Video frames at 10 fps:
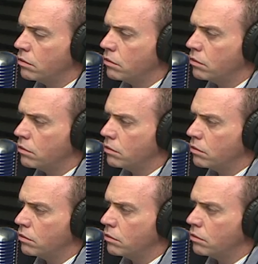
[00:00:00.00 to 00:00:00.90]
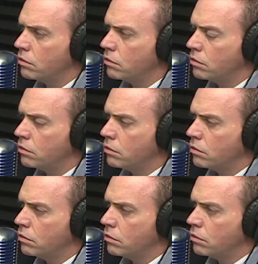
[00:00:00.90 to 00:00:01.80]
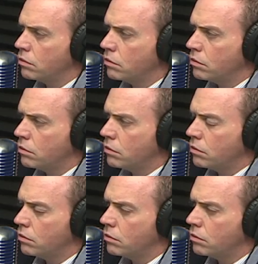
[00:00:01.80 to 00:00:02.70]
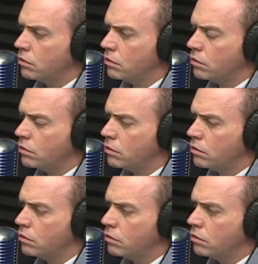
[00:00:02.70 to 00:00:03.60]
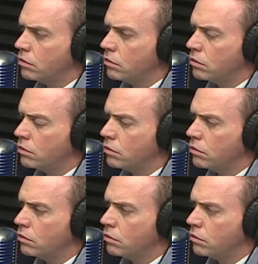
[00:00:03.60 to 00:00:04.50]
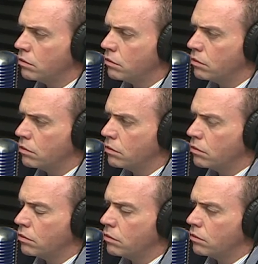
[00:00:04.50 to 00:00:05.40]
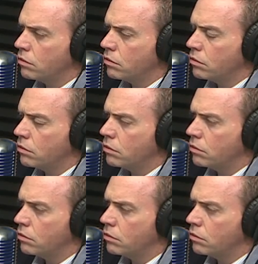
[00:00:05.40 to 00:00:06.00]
No words are spoken by the person on screen.